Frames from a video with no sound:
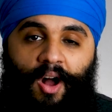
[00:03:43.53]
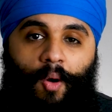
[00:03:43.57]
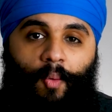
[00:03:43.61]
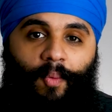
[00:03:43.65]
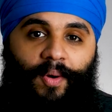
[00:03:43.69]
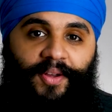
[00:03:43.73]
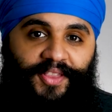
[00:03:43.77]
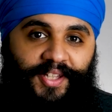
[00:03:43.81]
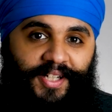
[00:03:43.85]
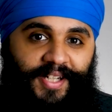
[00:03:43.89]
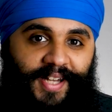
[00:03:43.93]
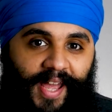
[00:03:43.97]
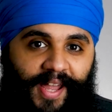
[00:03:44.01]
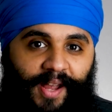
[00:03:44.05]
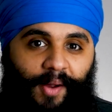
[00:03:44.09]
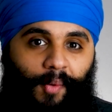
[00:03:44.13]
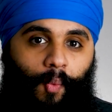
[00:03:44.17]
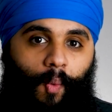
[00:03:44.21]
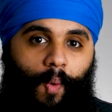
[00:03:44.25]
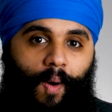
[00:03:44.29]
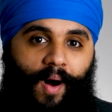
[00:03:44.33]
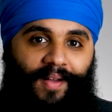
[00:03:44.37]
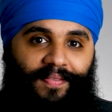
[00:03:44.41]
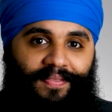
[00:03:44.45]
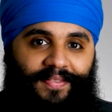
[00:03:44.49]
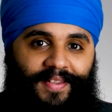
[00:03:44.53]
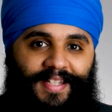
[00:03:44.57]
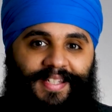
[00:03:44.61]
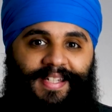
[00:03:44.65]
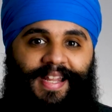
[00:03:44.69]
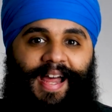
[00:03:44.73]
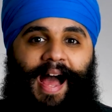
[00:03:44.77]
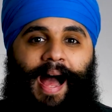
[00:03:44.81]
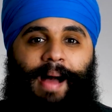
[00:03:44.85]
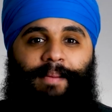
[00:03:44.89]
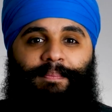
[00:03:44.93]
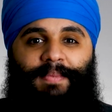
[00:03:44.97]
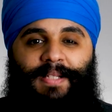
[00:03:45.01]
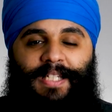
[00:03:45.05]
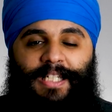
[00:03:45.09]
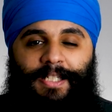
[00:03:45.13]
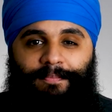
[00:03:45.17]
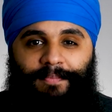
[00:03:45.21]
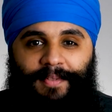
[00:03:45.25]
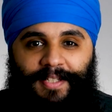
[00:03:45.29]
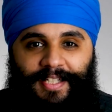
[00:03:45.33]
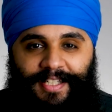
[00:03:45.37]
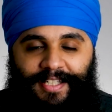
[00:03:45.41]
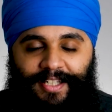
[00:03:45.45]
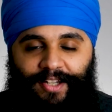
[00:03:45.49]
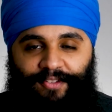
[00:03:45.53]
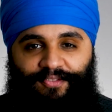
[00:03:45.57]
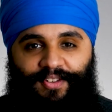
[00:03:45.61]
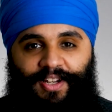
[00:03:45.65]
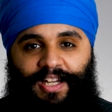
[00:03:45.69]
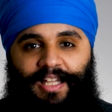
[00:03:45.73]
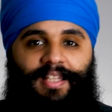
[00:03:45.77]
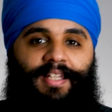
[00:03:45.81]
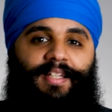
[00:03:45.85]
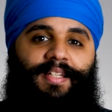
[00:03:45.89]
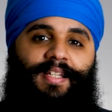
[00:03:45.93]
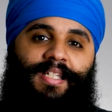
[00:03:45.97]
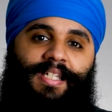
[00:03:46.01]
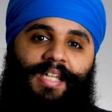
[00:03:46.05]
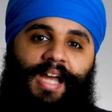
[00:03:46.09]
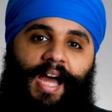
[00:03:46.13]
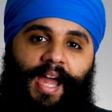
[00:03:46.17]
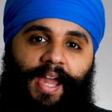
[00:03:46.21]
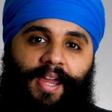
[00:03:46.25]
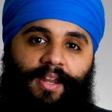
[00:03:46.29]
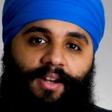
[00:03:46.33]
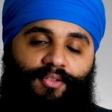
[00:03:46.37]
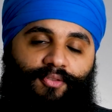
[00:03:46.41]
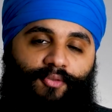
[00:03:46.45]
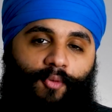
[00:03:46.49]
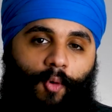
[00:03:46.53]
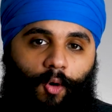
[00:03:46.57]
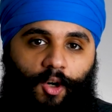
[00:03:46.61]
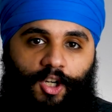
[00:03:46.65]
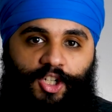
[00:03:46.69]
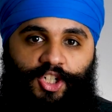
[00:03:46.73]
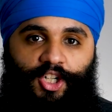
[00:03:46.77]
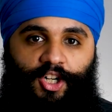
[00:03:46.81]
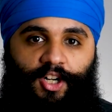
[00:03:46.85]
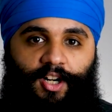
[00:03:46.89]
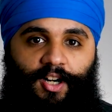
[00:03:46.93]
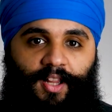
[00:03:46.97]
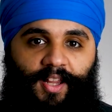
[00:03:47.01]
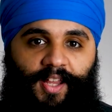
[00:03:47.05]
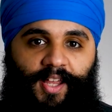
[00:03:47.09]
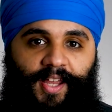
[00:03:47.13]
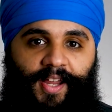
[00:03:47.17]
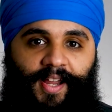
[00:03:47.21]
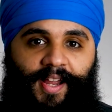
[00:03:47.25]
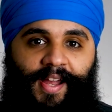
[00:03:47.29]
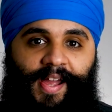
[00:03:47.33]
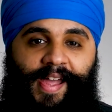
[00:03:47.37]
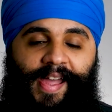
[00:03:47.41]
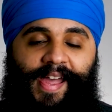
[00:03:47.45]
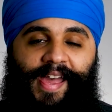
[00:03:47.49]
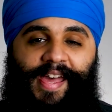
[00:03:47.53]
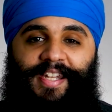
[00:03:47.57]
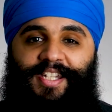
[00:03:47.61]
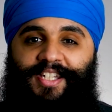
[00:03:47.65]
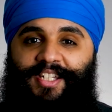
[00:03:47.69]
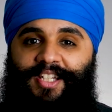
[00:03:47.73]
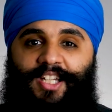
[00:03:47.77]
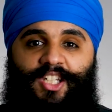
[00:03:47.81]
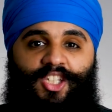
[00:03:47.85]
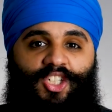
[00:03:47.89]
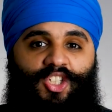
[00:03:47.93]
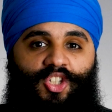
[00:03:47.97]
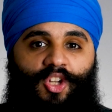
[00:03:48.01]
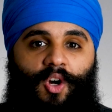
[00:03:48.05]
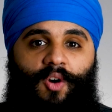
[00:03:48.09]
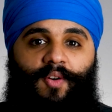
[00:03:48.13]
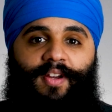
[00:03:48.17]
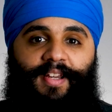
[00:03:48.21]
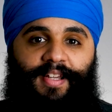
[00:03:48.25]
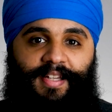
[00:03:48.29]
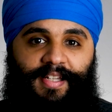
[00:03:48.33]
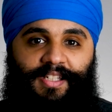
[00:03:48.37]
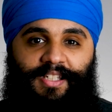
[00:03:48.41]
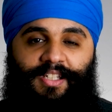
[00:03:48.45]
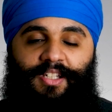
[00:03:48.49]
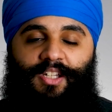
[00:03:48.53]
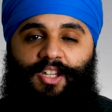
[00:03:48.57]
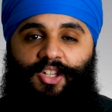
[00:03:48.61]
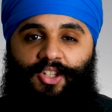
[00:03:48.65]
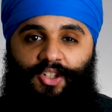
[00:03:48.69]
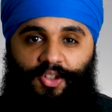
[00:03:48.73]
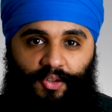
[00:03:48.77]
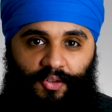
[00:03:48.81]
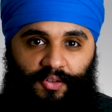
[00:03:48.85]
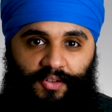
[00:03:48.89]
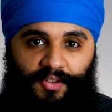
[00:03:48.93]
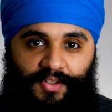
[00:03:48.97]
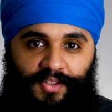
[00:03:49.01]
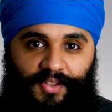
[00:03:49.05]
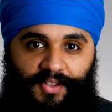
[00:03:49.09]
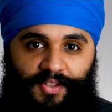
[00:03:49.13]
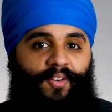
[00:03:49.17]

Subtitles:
With Day One, this app is specifically designed for journaling. It's just so easy to use.